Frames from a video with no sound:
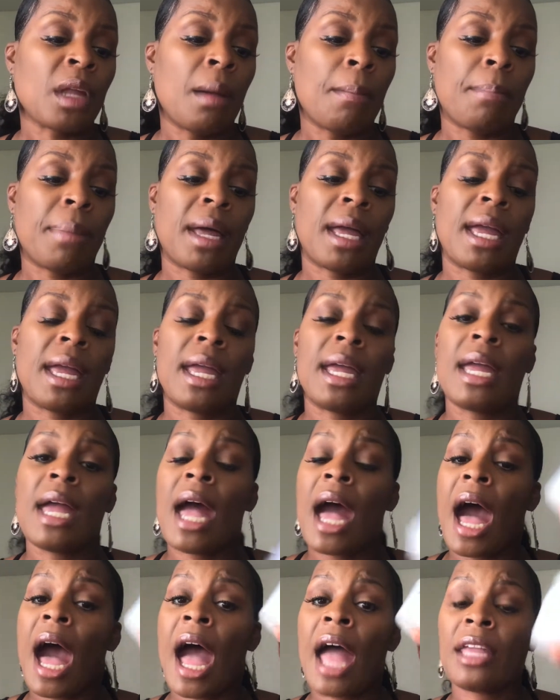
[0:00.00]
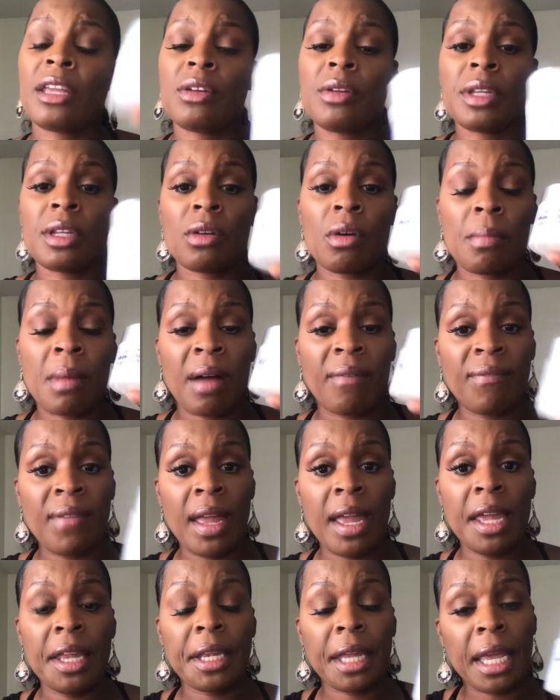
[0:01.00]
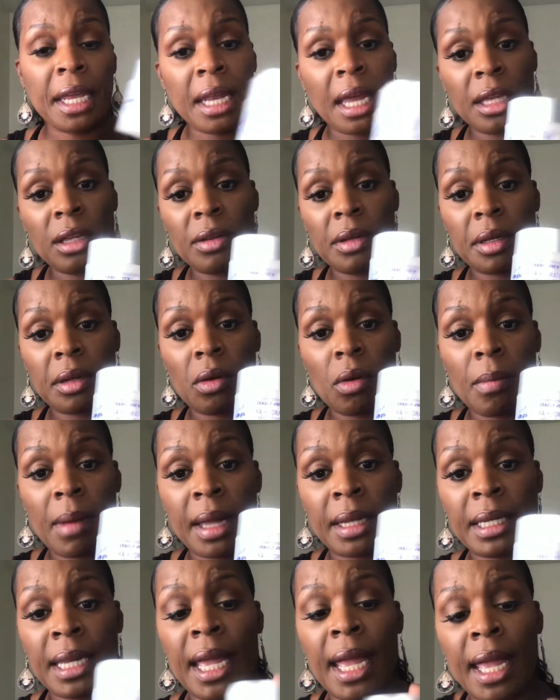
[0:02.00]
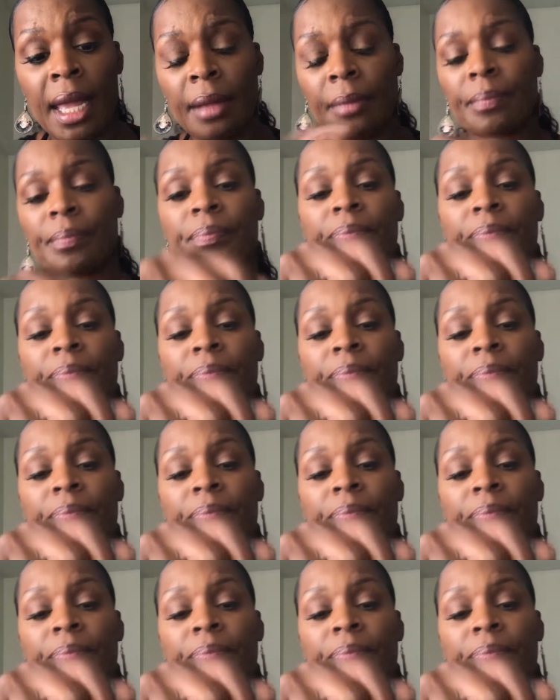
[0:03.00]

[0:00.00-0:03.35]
but I use it on my face and I use it on my neck.